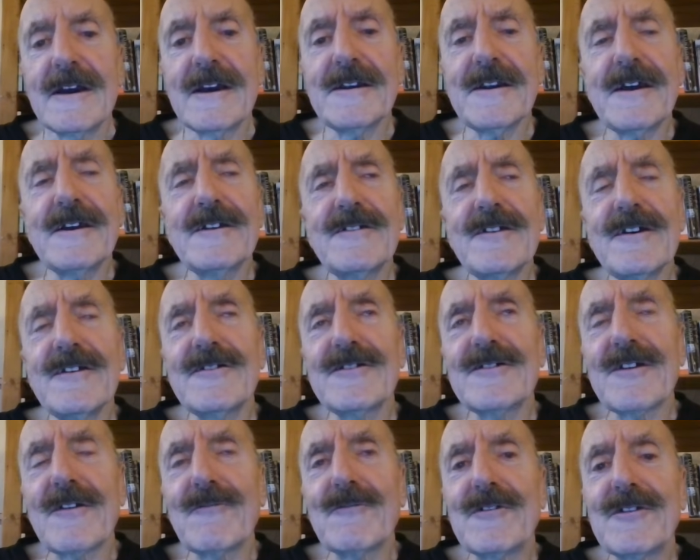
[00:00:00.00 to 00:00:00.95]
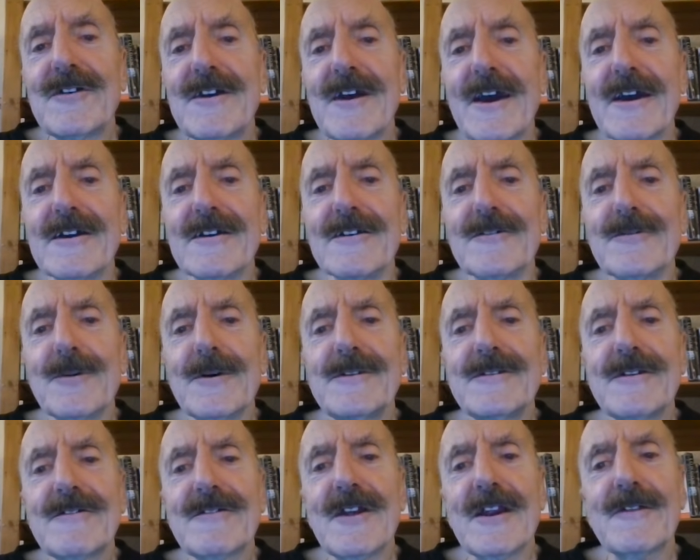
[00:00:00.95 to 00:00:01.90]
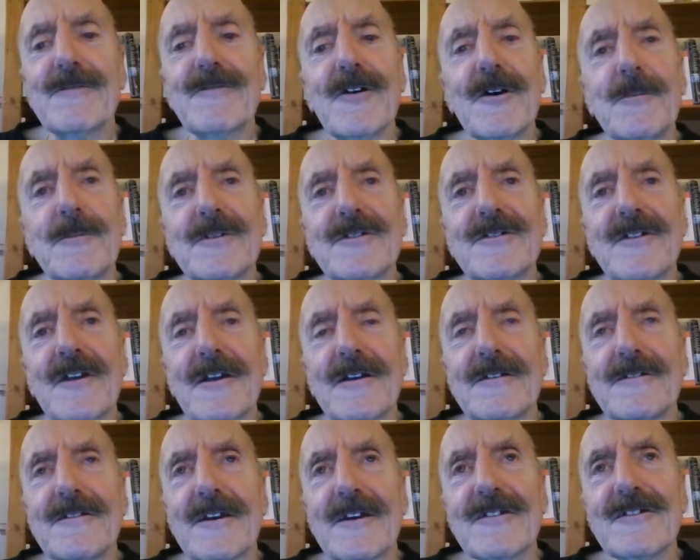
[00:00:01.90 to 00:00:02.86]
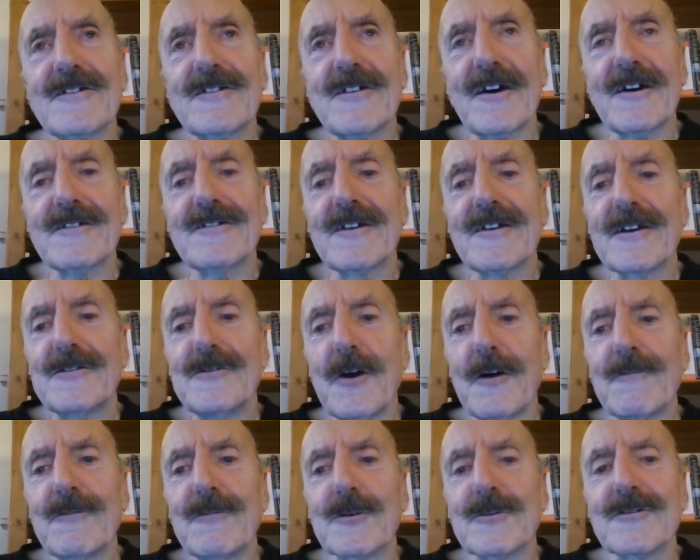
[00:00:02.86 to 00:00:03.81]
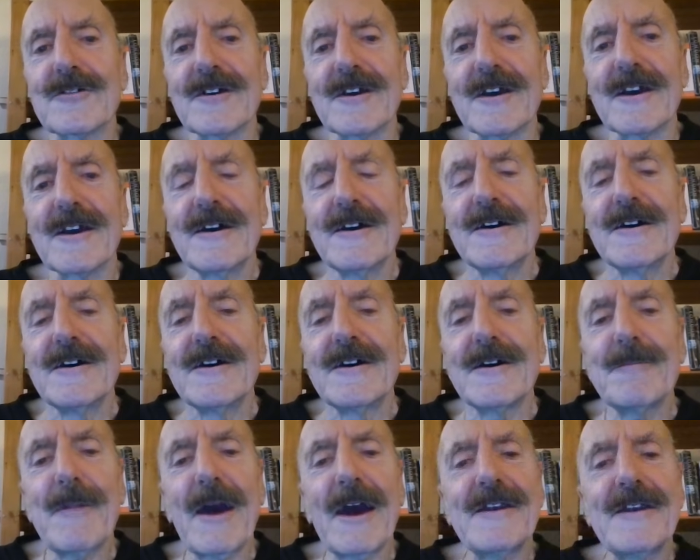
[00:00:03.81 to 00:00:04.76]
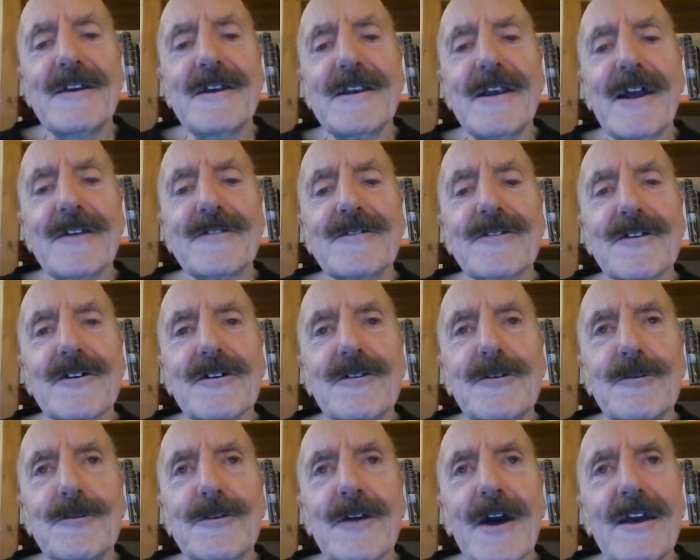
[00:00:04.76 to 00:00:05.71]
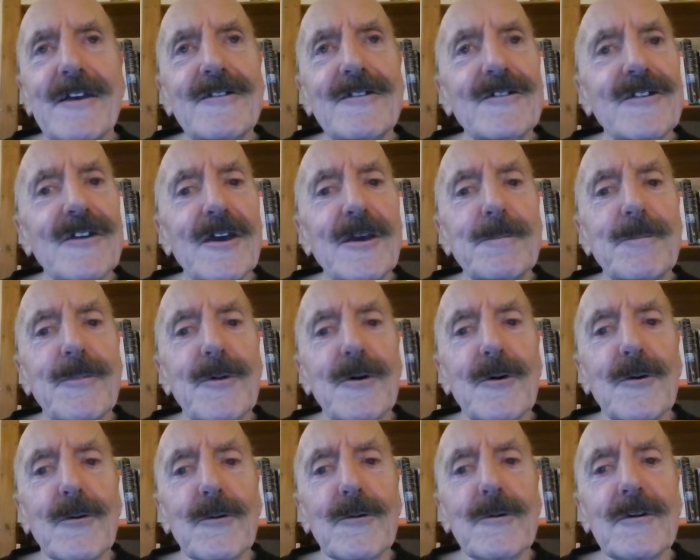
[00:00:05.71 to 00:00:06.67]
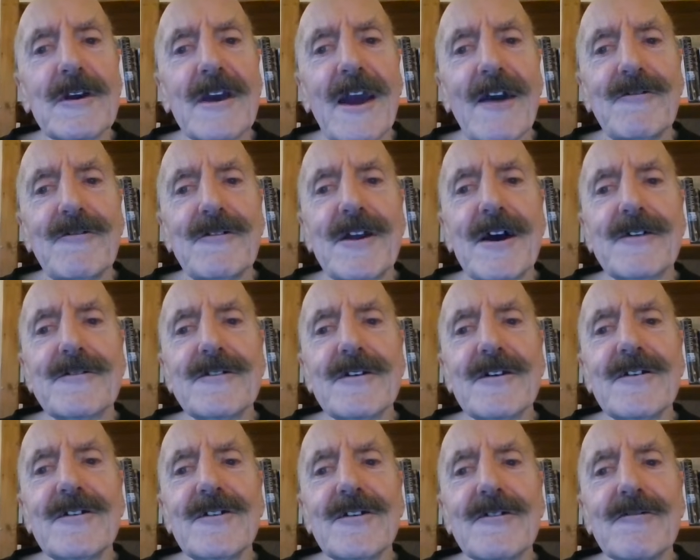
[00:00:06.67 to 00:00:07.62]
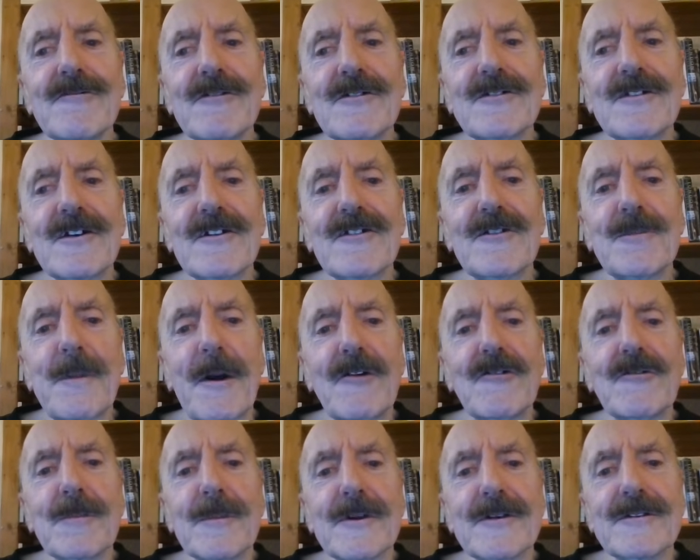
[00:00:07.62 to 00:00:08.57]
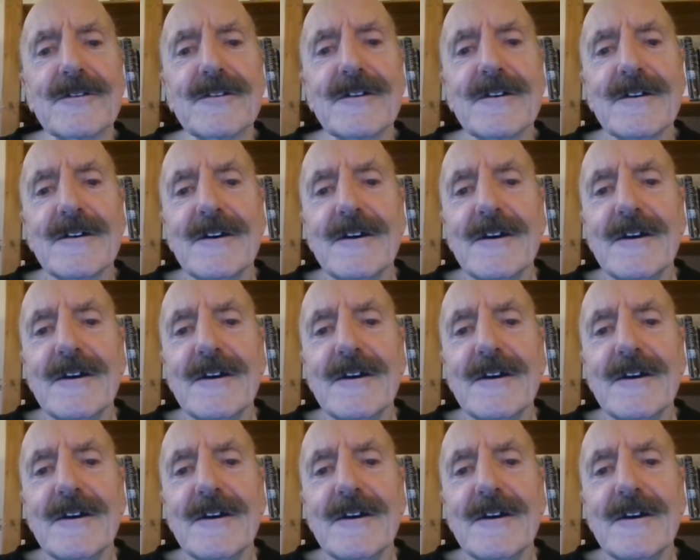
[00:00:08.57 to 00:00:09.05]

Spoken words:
In 1878, when the telephone was still an exciting novelty, a man in London called A.C. Ball carried out a curious experiment.